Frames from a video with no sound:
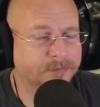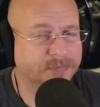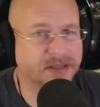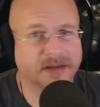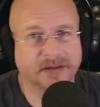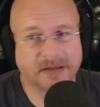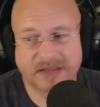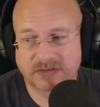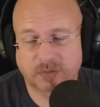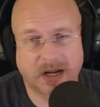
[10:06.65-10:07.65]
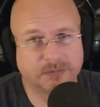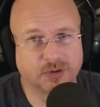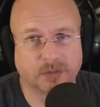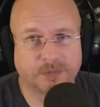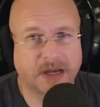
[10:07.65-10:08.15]
Because and that's what I'm
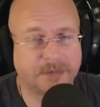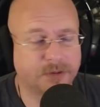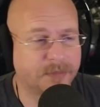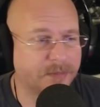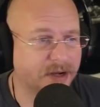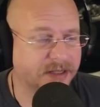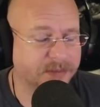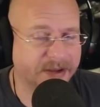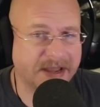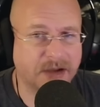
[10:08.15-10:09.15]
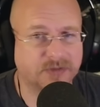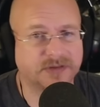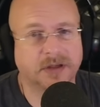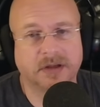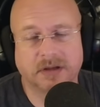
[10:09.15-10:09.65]
doing. I put my money into my house.